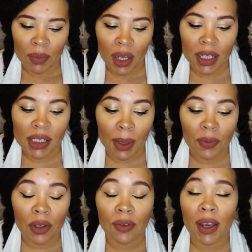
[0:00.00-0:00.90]
except
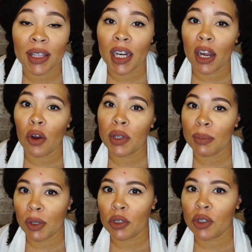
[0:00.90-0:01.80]
for the fact that I only
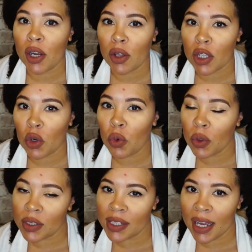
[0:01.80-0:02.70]
blow dry on the
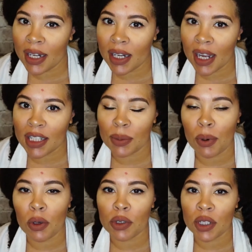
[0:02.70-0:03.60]
cool setting, as
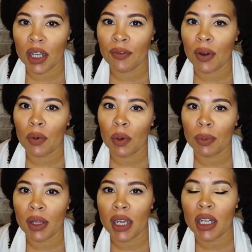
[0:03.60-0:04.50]
opposed to if I were
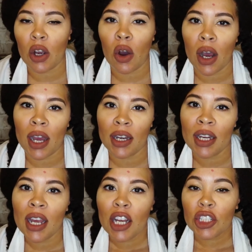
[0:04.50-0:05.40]
planning on
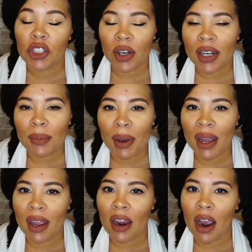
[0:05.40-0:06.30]
straightening my
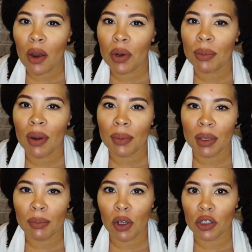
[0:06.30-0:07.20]
hair, I would
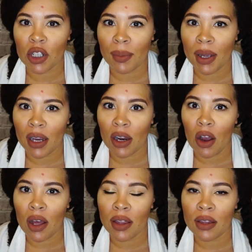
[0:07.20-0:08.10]
probably blow dry my hair
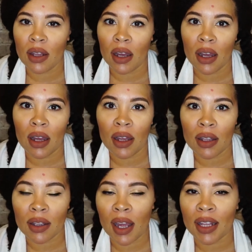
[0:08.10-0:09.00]
on
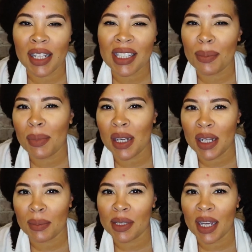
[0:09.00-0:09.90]
at least a
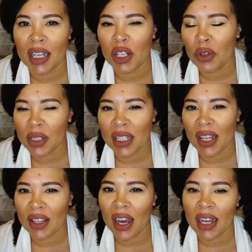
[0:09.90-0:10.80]
medium setting, usually
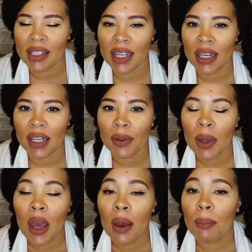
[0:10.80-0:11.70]
not the hot setting.
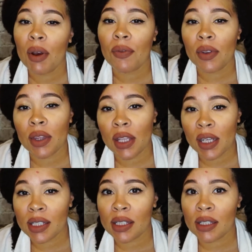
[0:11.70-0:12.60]
But for
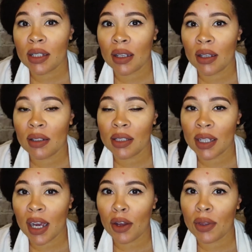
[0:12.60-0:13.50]
this
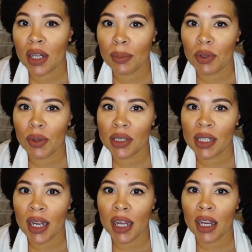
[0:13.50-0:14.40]
style that I'm doing
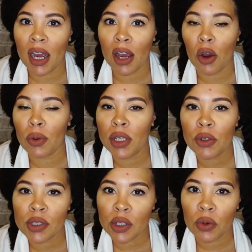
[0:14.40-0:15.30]
today, I only
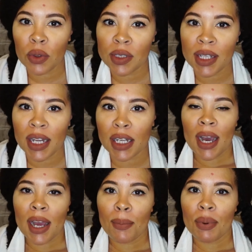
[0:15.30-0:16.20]
use the cool setting.
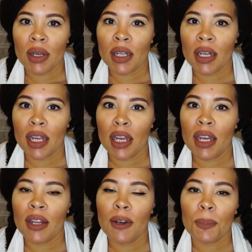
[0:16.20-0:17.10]
I put
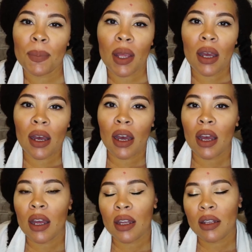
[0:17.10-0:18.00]
in
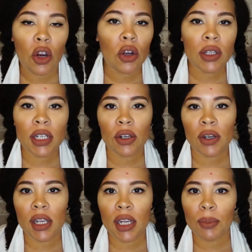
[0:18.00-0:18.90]
a curling
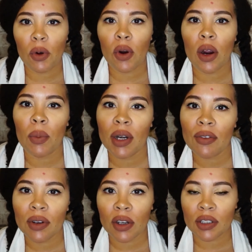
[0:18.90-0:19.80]
cream or
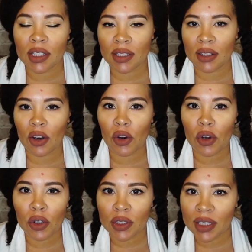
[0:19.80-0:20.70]
whatever
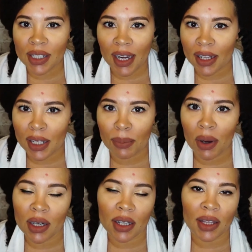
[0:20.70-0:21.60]
curl styling
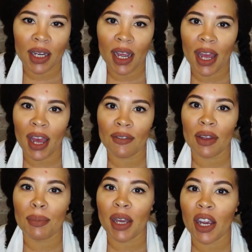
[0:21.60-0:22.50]
product that I have
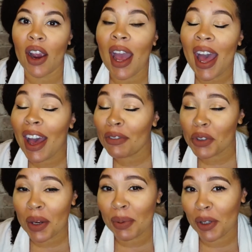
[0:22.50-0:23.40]
in my hair
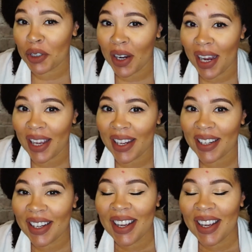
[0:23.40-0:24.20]
after I blow dry it.